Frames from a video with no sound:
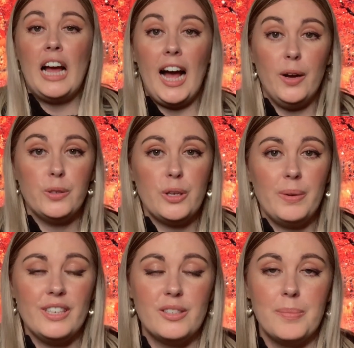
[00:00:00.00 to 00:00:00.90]
I also
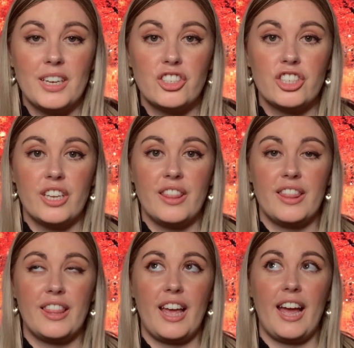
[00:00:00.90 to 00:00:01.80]
wanted to mention
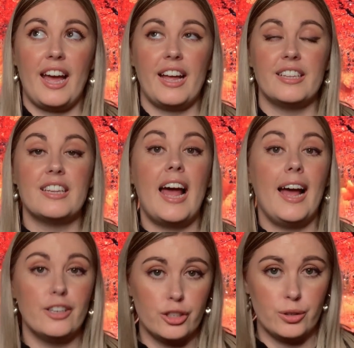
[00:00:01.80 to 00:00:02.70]
that,
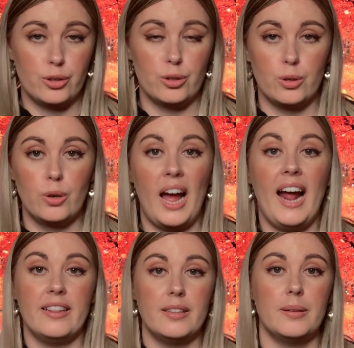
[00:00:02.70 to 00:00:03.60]
as you saw
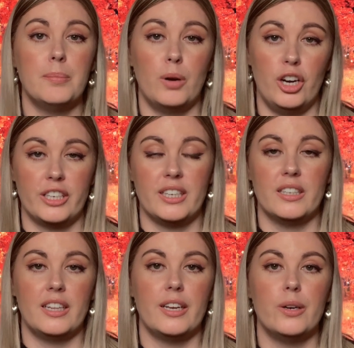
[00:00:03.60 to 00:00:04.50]
at the
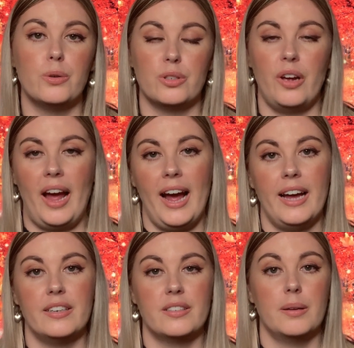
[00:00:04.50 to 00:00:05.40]
market, they also
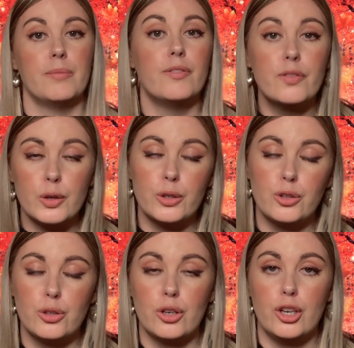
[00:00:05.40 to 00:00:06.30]
had some food
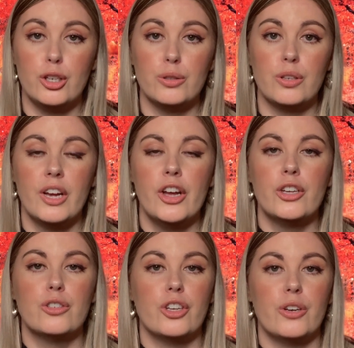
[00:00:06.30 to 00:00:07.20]
stalls.
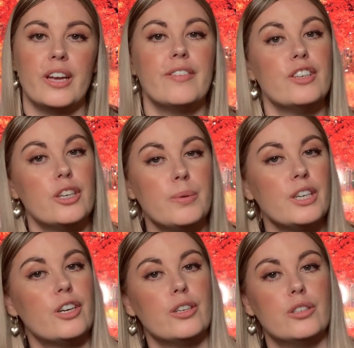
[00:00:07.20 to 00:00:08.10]
So if you don't want
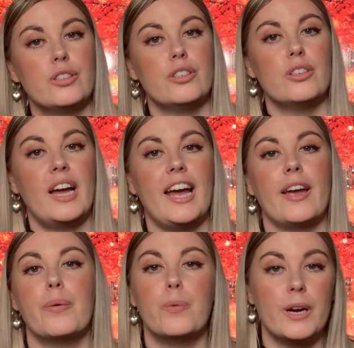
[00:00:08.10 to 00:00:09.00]
to go to
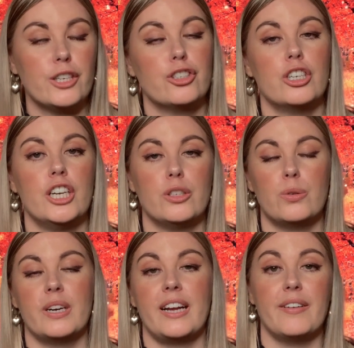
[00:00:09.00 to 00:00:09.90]
a restaurant
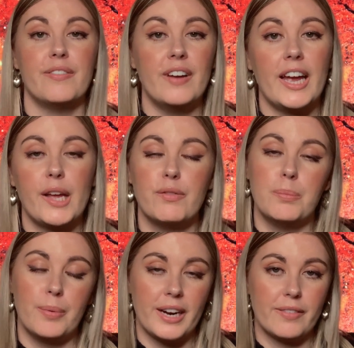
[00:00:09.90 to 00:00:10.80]
or a cafe for
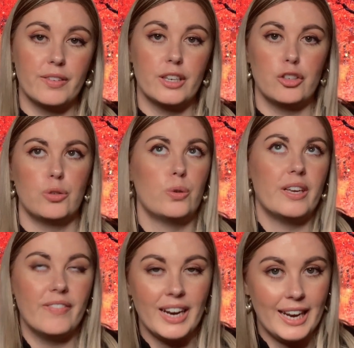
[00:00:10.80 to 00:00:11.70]
breakfast or
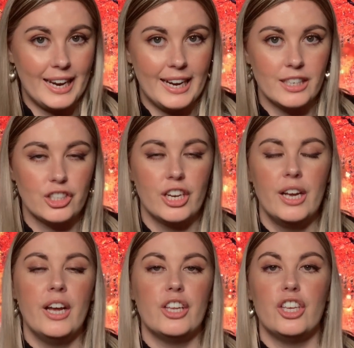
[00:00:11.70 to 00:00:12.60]
even lunch,
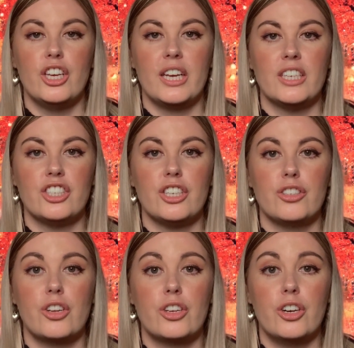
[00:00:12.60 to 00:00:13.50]
you can
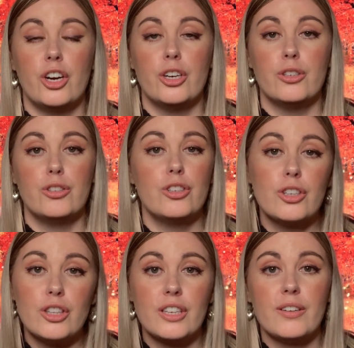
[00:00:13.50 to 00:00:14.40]
just go
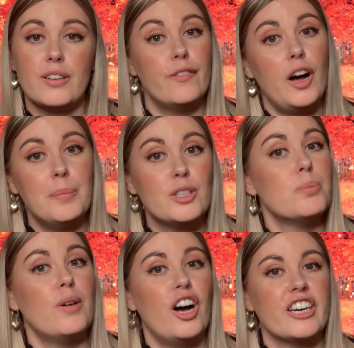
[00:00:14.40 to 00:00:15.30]
to the farmers
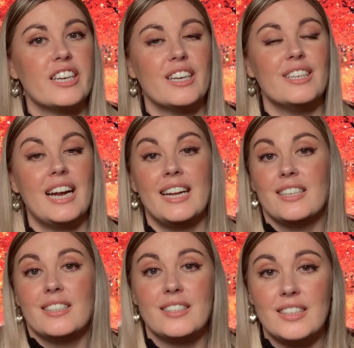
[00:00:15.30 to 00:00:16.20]
market
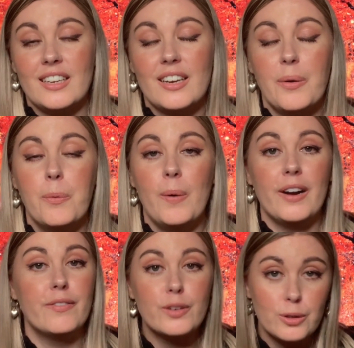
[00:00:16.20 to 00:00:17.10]
and see
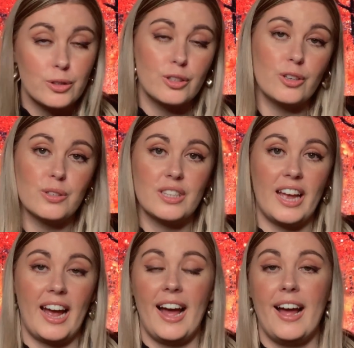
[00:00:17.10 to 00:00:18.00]
what food stalls
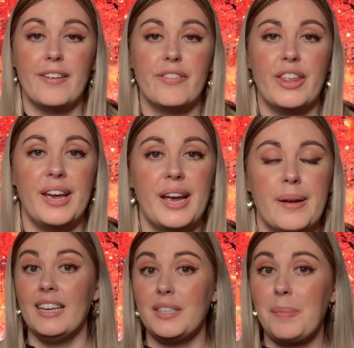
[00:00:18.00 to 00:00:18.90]
they have there.
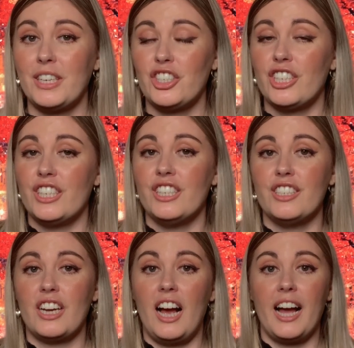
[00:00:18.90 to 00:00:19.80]
As I
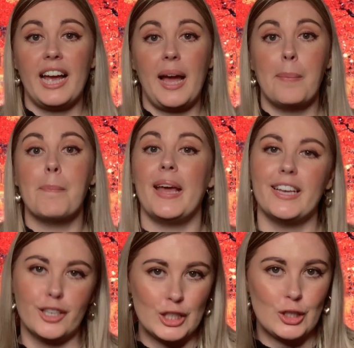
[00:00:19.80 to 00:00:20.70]
mentioned, I am
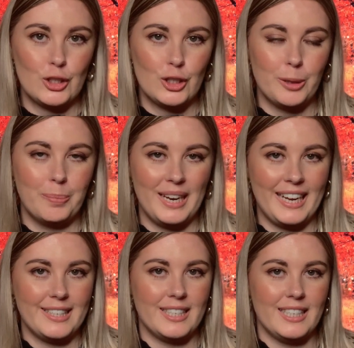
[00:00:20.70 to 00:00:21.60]
making soup
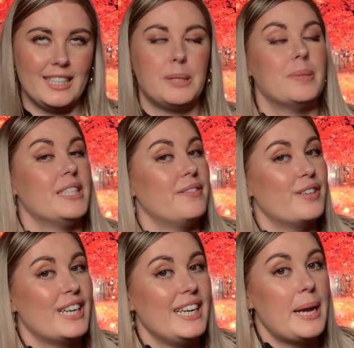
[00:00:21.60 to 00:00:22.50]
later,
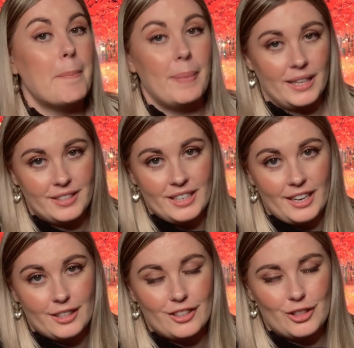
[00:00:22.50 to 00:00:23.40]
specifically
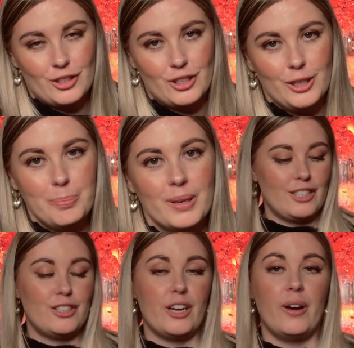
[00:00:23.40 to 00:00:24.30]
butternut soup.
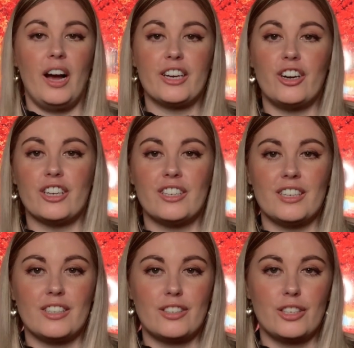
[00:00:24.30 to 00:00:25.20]
So I got
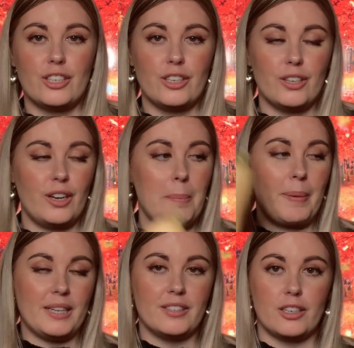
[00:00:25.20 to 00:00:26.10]
2
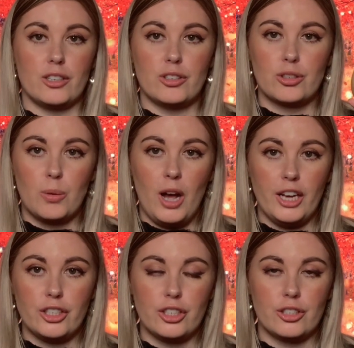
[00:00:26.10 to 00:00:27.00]
butternut
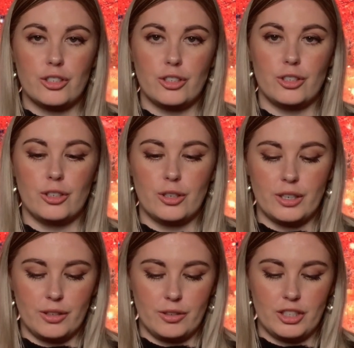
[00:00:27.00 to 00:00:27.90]
squash to
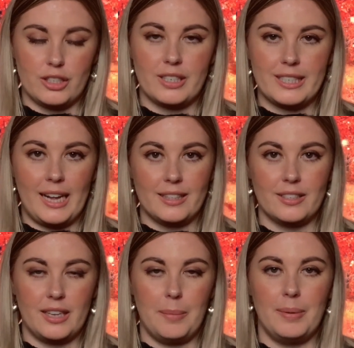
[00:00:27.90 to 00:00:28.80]
just cut
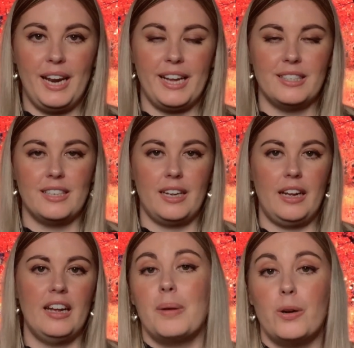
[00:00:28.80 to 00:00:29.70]
this up
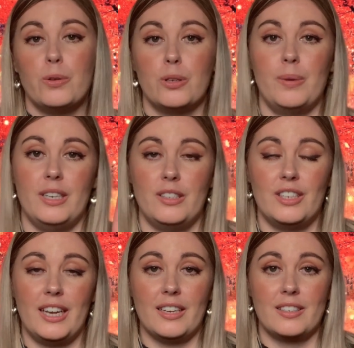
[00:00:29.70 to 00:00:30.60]
later, but I also wanted to
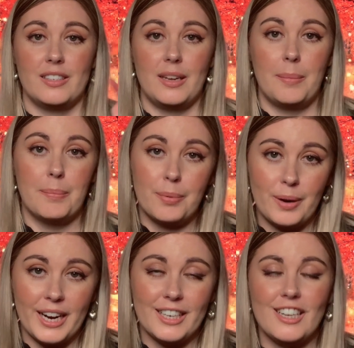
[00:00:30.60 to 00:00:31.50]
get some
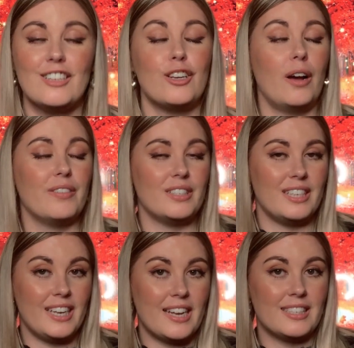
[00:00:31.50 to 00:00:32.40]
bread to
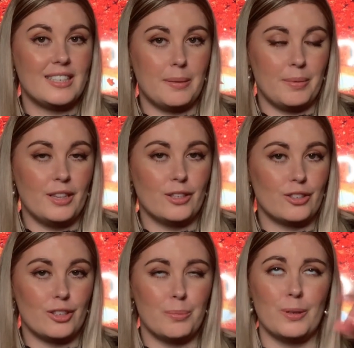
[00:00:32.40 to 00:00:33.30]
obviously dip in the
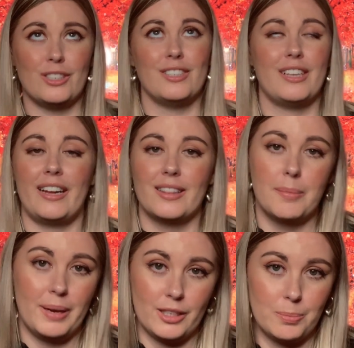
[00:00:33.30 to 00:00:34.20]
soup, which is like the
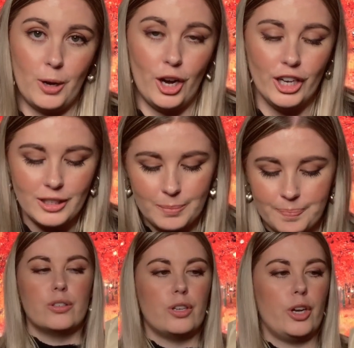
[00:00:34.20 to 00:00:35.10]
best part.
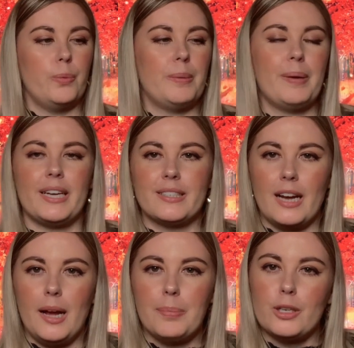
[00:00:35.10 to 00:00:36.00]
So we picked
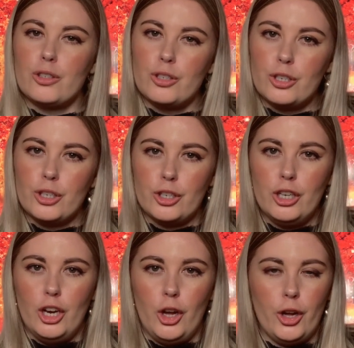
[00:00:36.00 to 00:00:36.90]
up 2
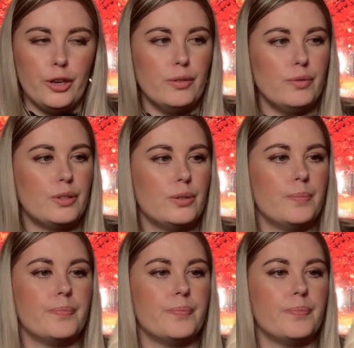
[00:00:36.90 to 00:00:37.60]
loaves.